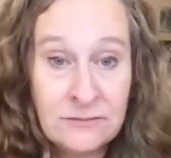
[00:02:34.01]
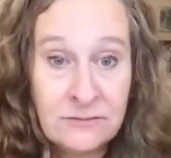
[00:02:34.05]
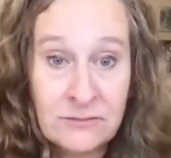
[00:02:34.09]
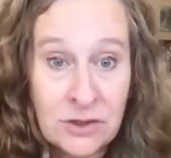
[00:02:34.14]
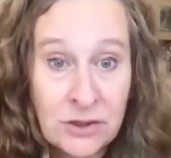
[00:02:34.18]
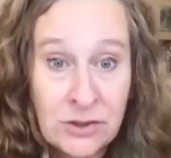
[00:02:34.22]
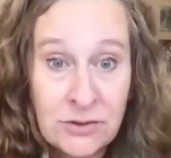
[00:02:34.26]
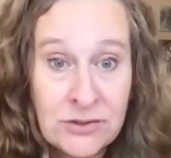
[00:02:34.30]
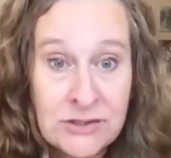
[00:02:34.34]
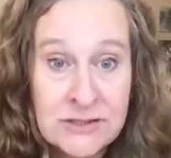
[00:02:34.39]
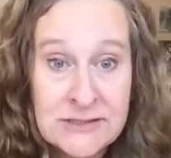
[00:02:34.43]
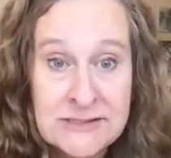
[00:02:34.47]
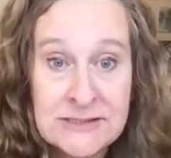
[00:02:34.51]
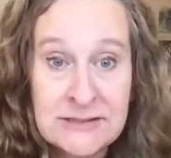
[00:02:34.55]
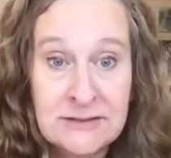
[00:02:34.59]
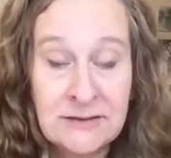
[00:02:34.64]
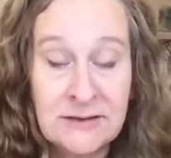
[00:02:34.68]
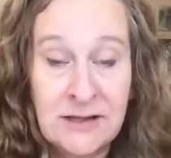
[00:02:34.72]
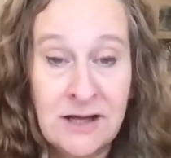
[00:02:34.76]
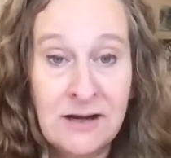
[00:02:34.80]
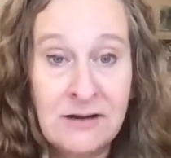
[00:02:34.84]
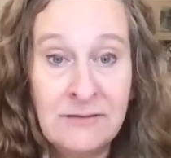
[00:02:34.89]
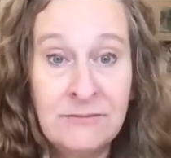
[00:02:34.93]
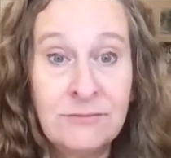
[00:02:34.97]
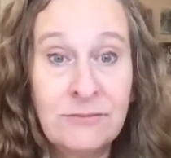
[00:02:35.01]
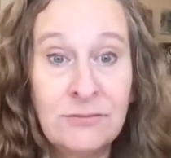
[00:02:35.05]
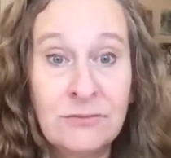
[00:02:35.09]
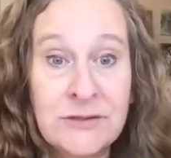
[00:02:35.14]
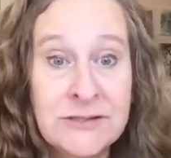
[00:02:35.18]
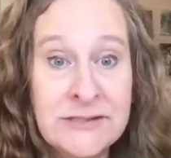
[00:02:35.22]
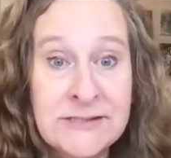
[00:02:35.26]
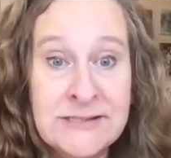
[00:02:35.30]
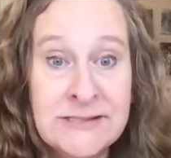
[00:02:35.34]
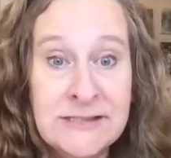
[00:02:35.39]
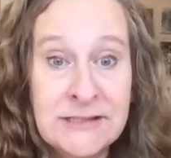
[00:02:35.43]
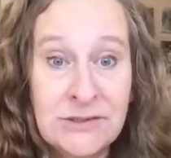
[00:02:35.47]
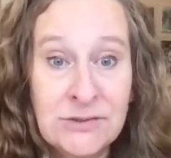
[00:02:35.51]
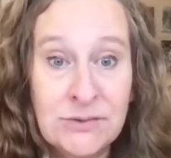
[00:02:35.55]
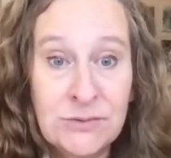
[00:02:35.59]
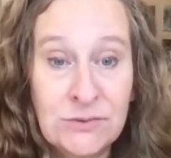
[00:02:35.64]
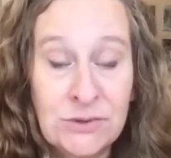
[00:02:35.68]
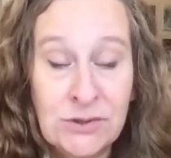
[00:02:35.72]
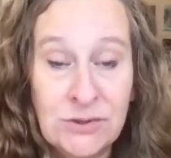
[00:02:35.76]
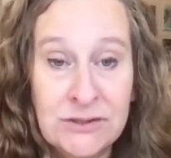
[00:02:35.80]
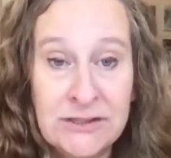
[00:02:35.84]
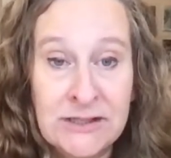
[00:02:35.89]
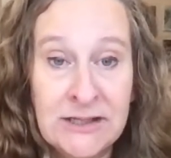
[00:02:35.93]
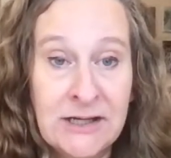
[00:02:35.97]
Who doesn't love
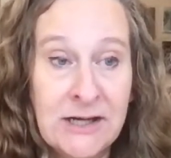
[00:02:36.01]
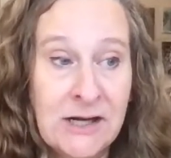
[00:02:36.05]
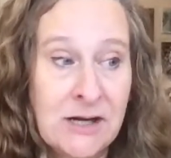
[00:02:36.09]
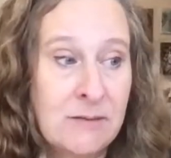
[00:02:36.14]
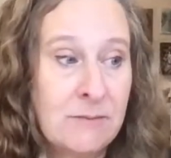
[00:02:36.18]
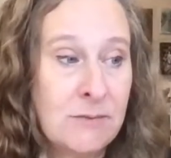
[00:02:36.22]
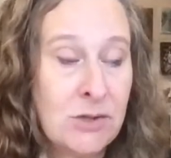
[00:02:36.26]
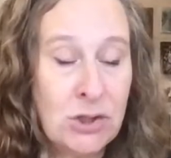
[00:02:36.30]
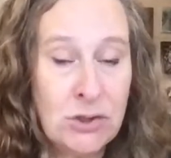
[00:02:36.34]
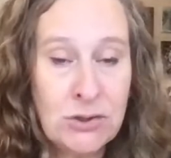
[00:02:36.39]
residual income?